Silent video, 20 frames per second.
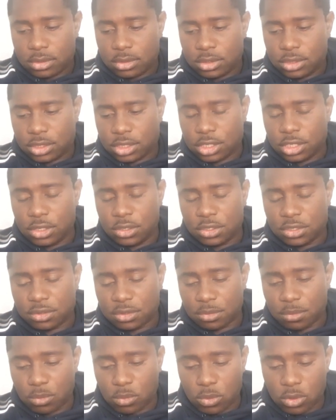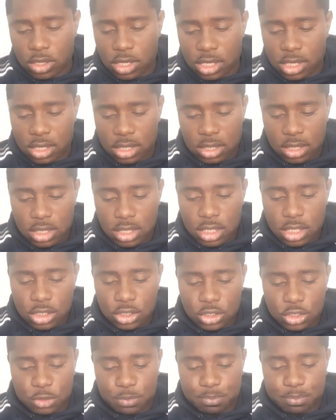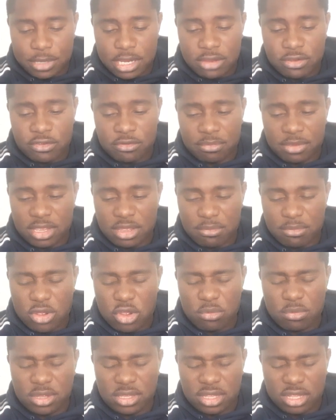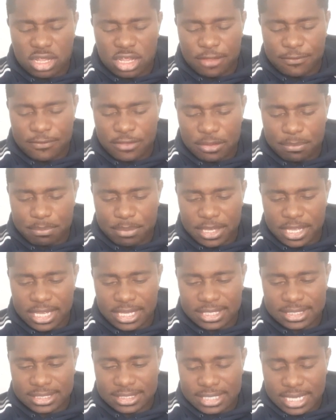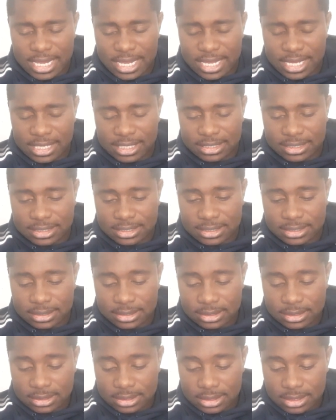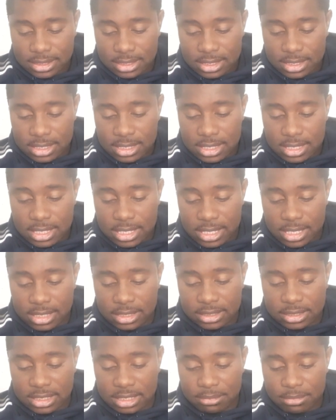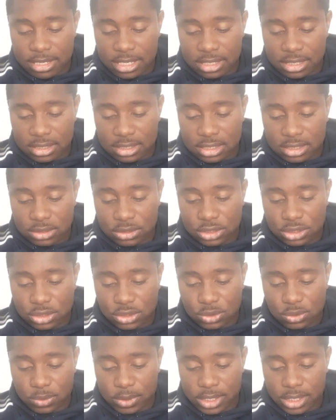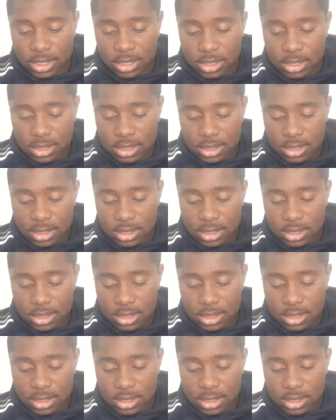Excuse-moi. Just bear with me a moment. Oh, for pig's sakes. Ainsley Maitland-Niles' tweet.